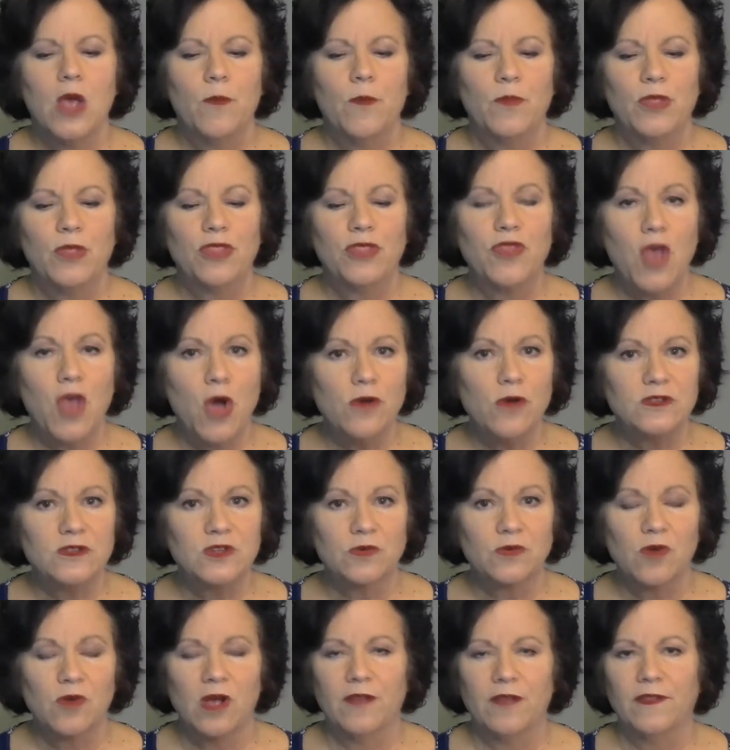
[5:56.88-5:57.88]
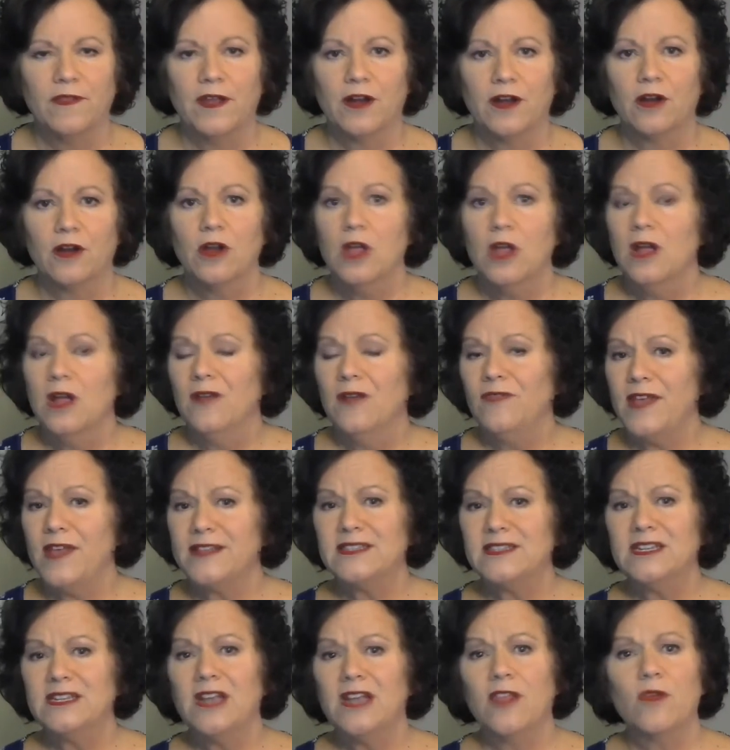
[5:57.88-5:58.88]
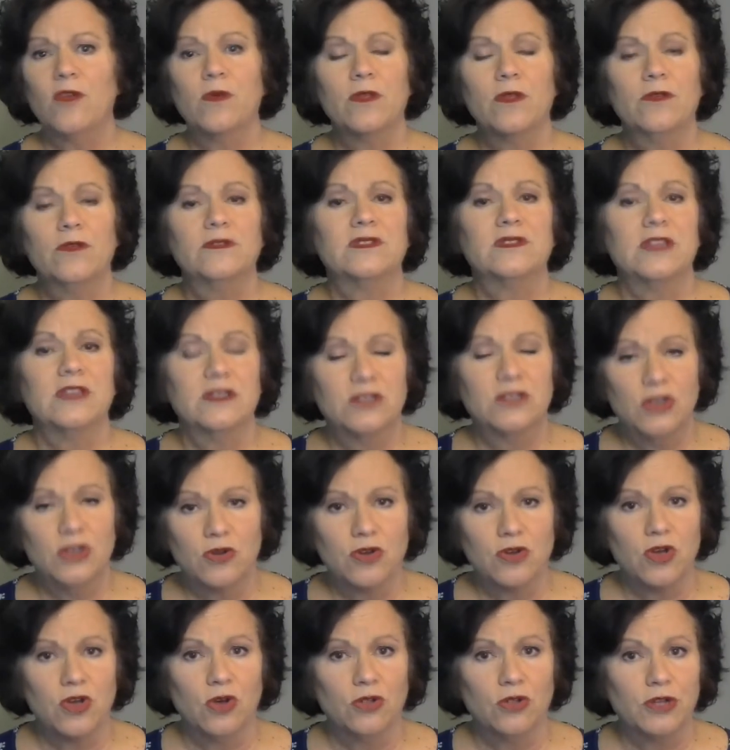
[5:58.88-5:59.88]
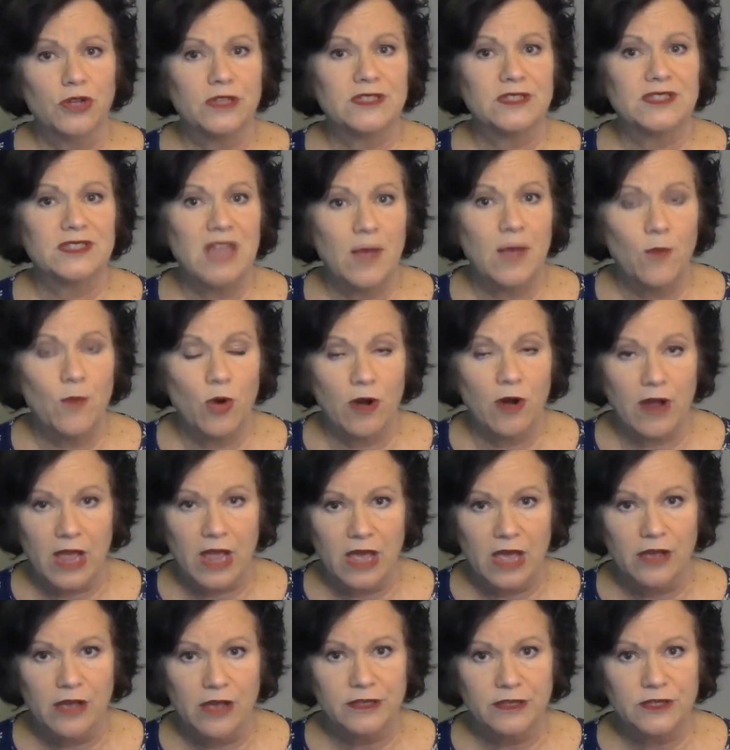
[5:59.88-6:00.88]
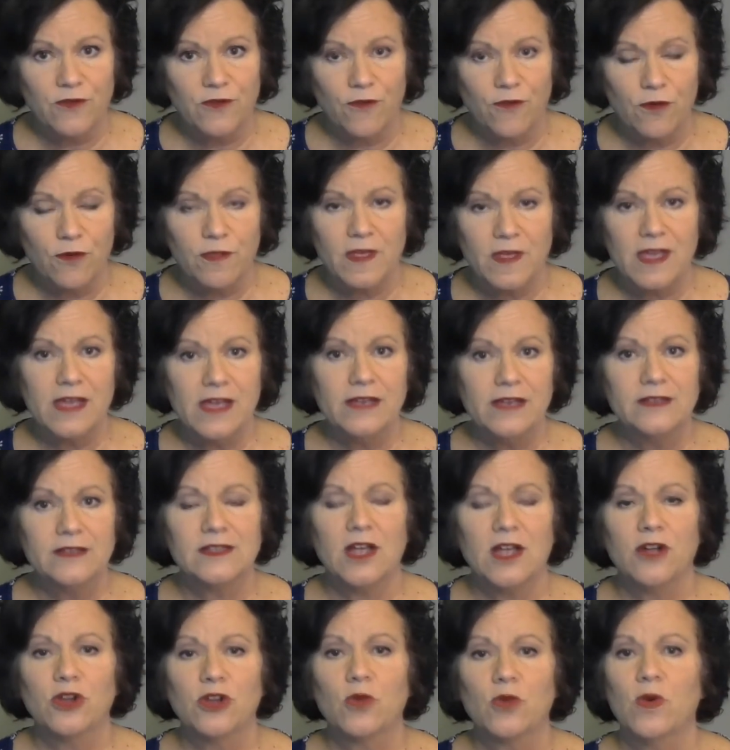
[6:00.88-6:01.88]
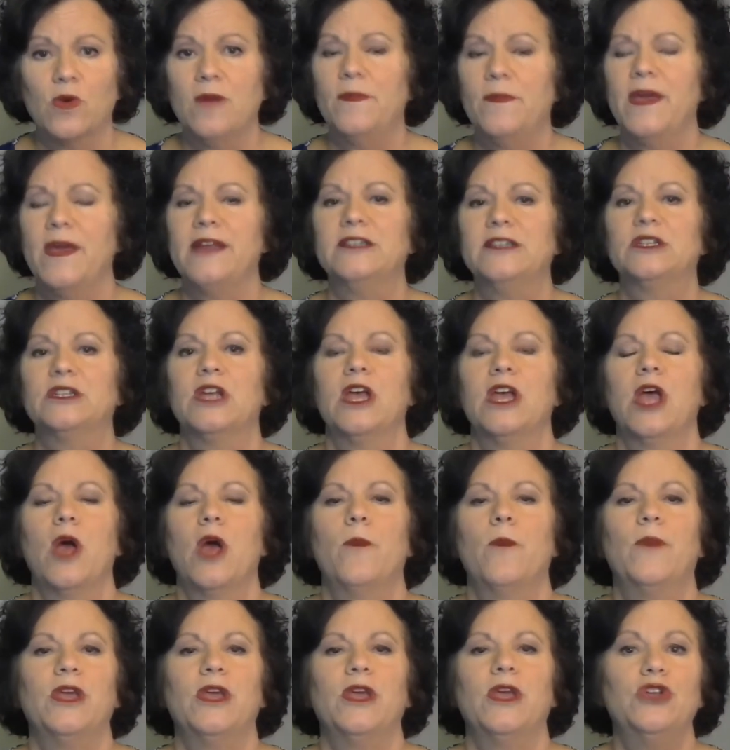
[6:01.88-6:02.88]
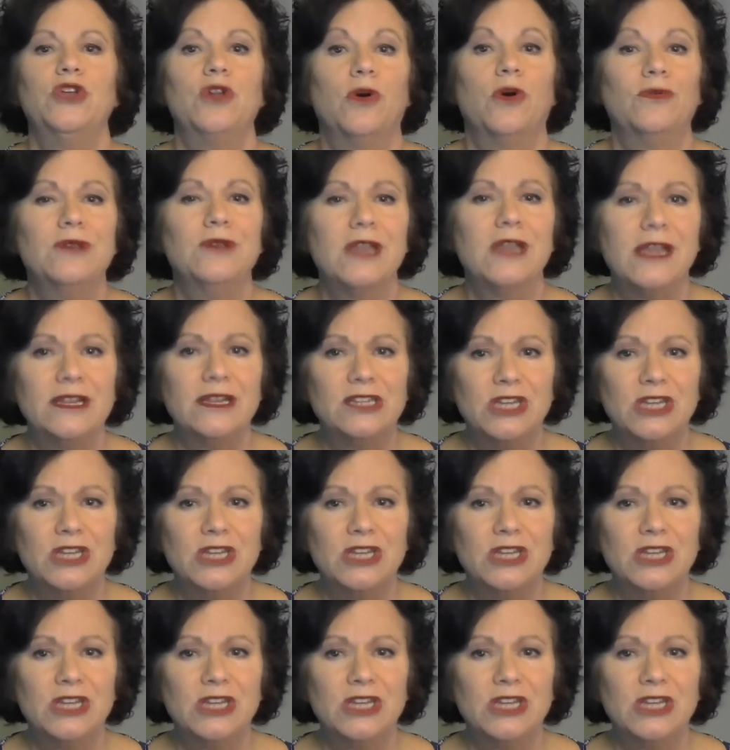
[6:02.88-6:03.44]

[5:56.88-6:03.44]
but those are on there. That's another one of those things you can go look somewhere else for things on your webpage, but you don't need